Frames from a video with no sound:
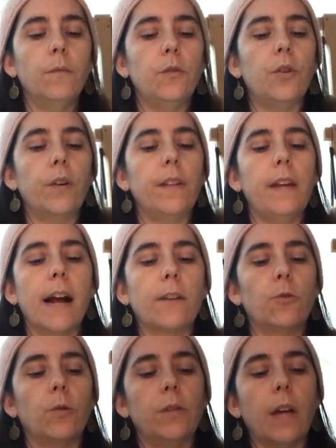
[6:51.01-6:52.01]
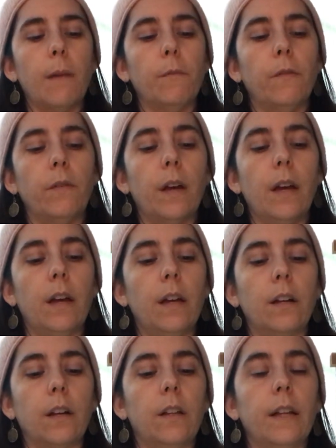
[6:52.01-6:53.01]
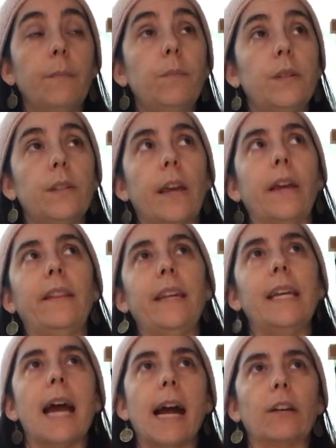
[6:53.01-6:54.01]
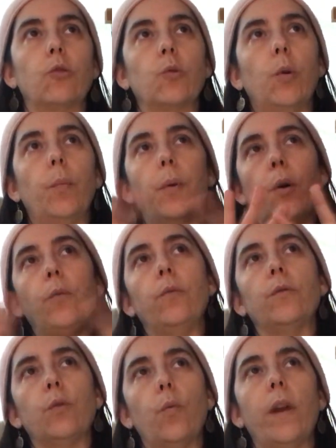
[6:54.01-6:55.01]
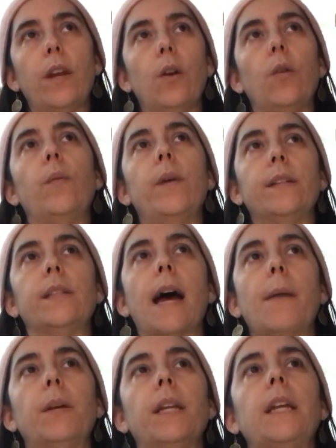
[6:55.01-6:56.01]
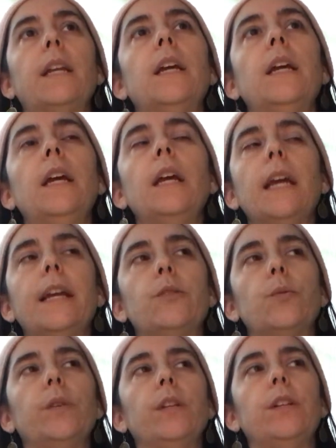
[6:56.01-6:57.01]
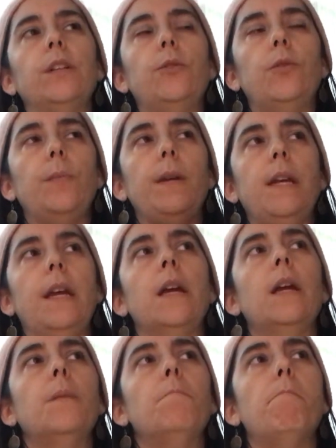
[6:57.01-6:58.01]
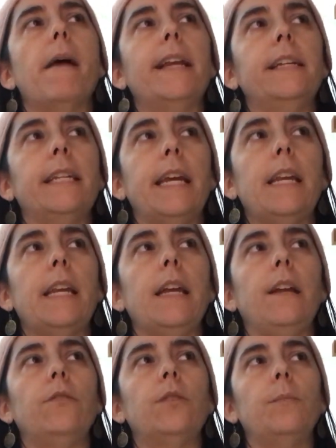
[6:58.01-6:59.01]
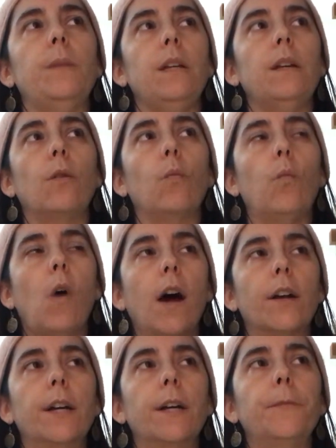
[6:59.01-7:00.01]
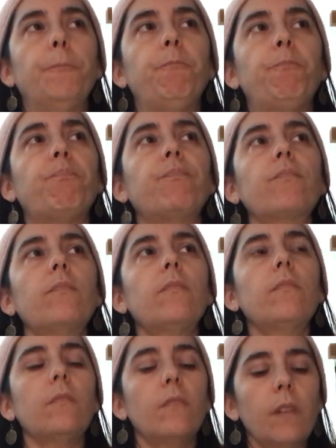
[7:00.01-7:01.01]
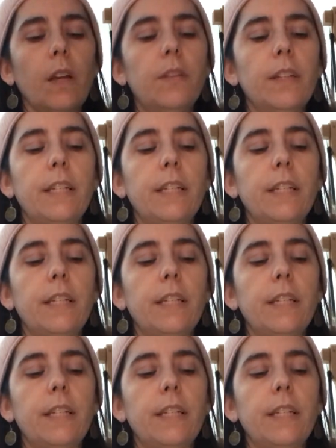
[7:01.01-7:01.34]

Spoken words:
During the actual time of an eclipse, like the actual potent window when it's happening, it's really good to be meditating, to be near water. And the